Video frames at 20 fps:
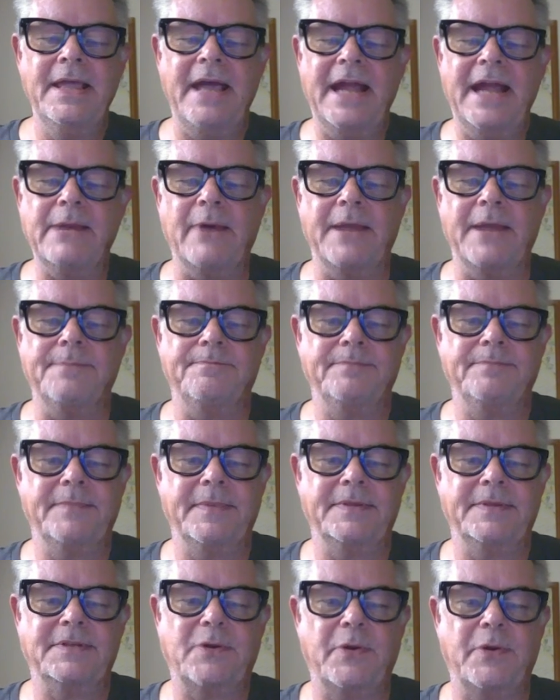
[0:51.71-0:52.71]
Anyway,
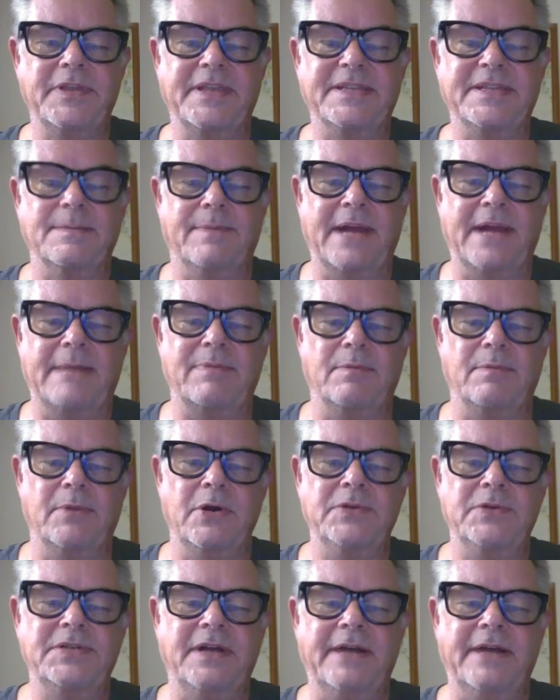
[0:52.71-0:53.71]
going into blabber
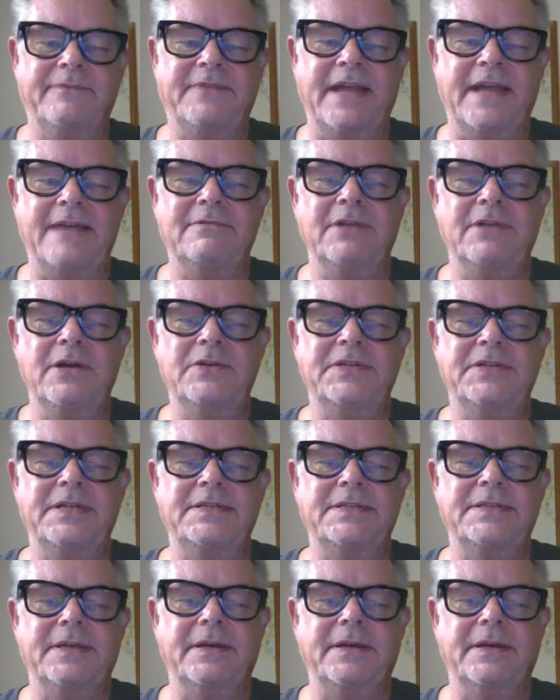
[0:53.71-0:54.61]
mode, I've downloaded